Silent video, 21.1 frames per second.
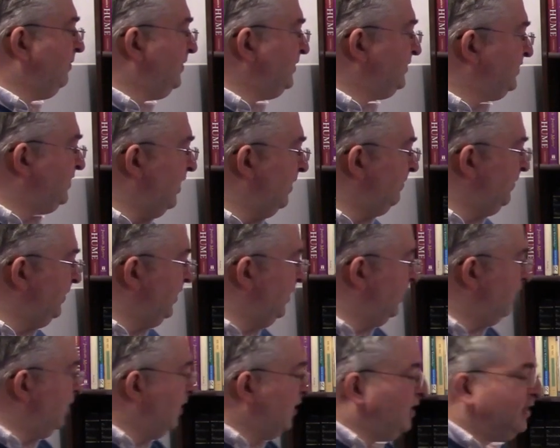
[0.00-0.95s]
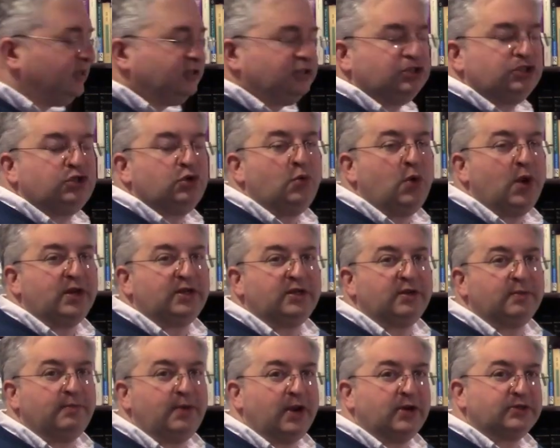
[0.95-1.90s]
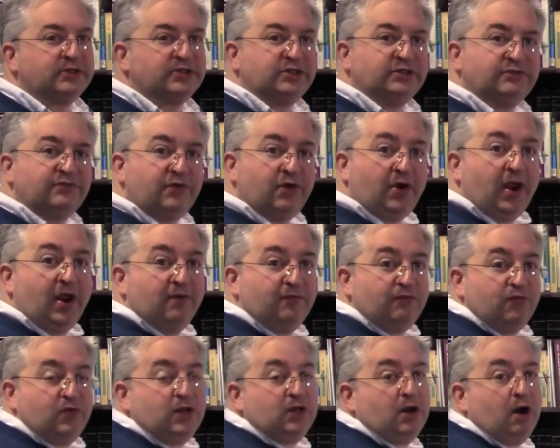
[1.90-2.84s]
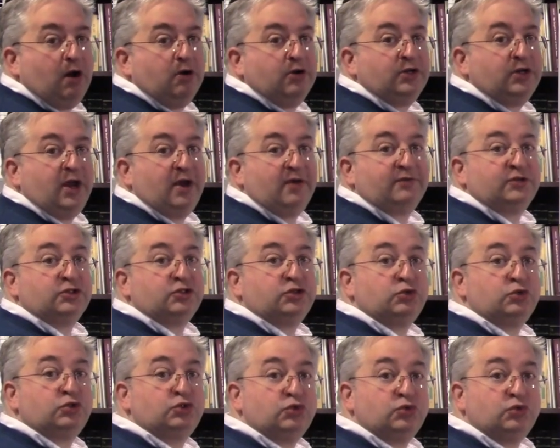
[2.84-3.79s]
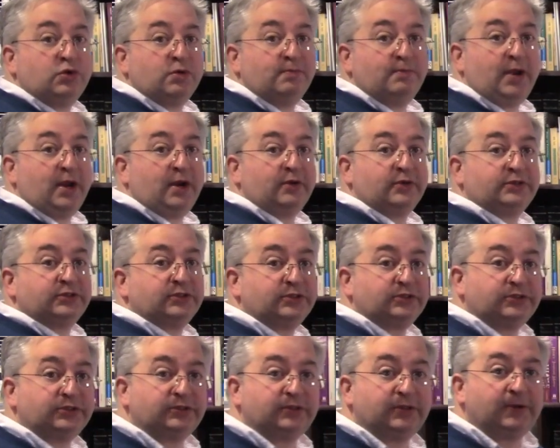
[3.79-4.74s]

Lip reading: sloppy here. This is 2n comparisons. For every card you have to do 2 comparisons.